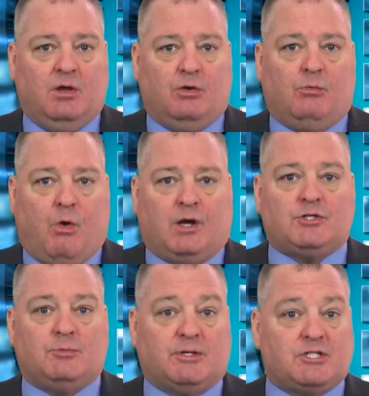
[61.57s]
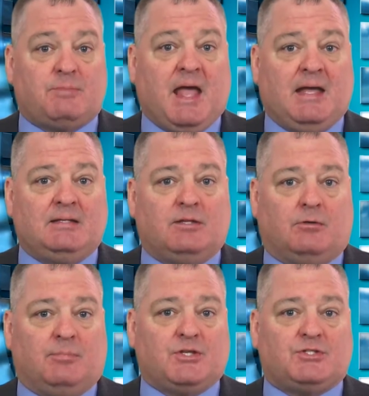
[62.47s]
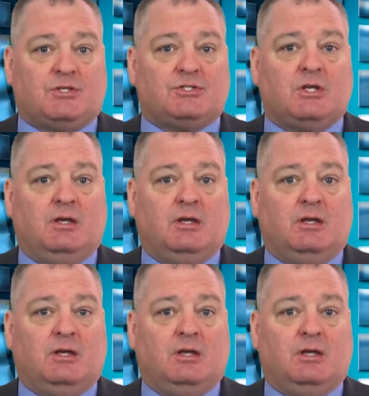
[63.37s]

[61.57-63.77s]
who want to expand their business